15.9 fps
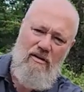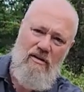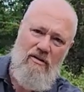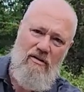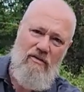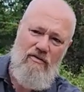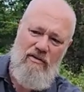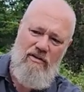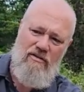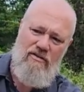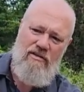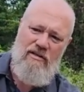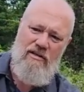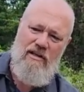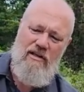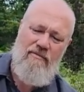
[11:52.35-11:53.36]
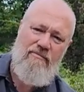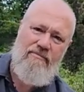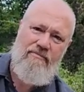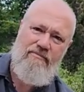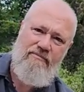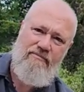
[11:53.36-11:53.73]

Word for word: I don't know if you can see that.